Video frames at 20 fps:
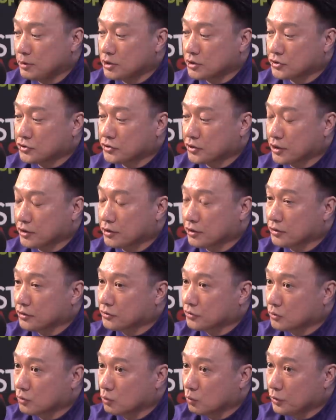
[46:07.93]
just say
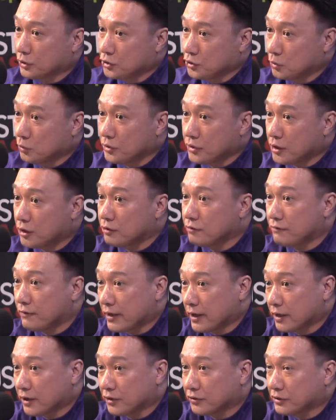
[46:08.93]
this: when you were there in
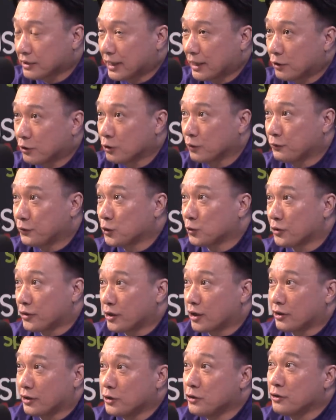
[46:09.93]
Vegas, and I don't know if you were
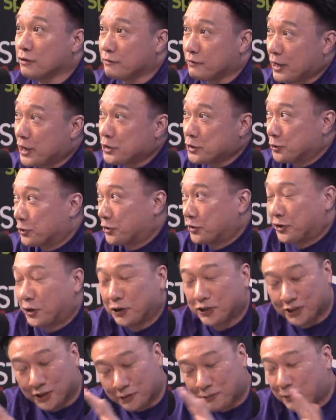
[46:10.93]
there in the venue because
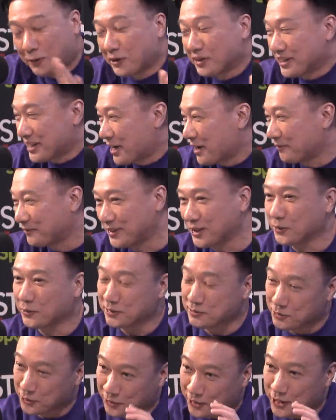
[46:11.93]
it looked pretty empty
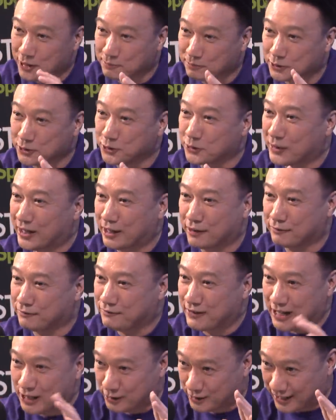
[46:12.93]
when Morrell blew out
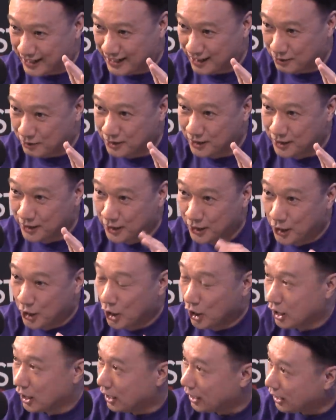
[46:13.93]
Falcao. No, I saw
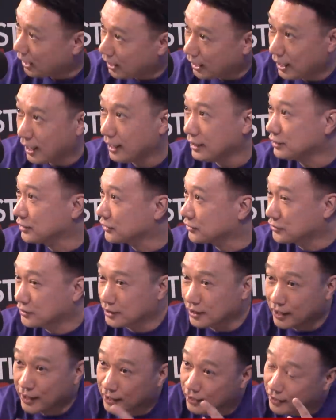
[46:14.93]
it. I just
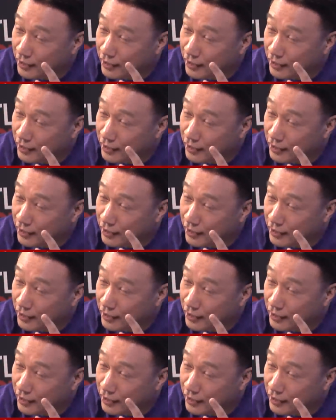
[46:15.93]
said